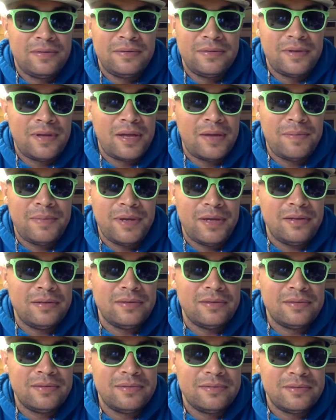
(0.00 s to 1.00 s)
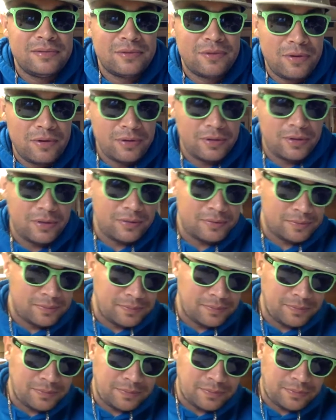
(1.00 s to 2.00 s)
I mean, screw you.
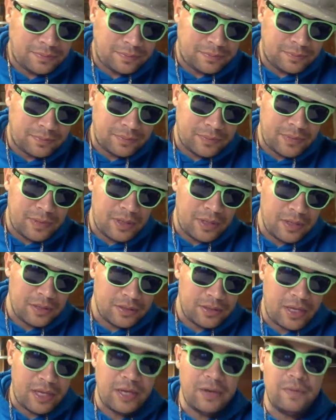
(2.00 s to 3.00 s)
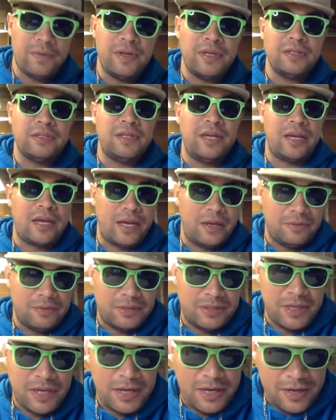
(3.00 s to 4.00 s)
So, anyways, like I was
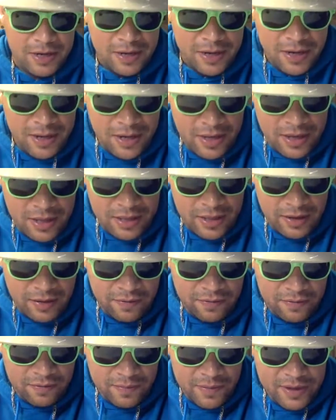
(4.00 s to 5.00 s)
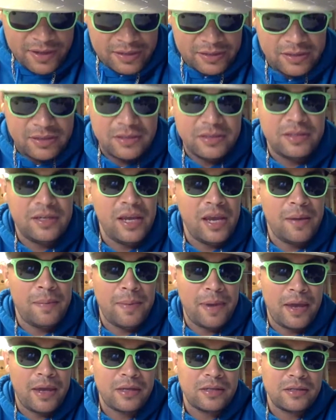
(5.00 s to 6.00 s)
saying, the infamous
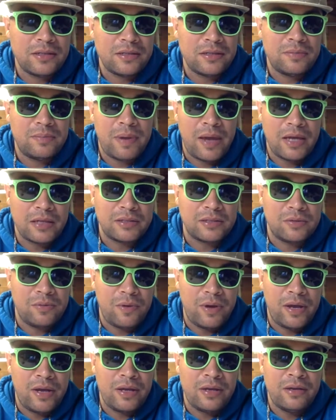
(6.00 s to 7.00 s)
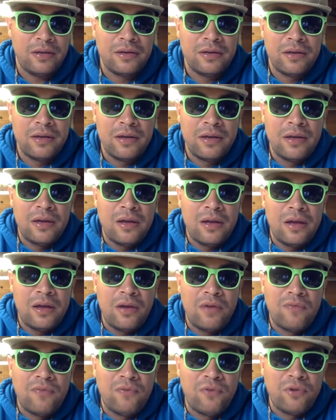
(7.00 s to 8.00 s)
DMX passed away,
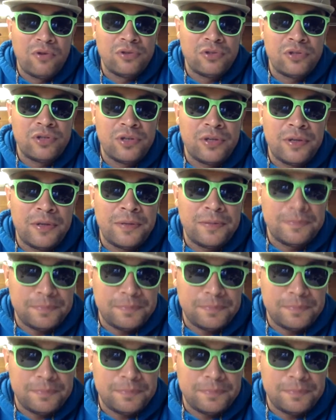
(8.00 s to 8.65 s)
unfortunately,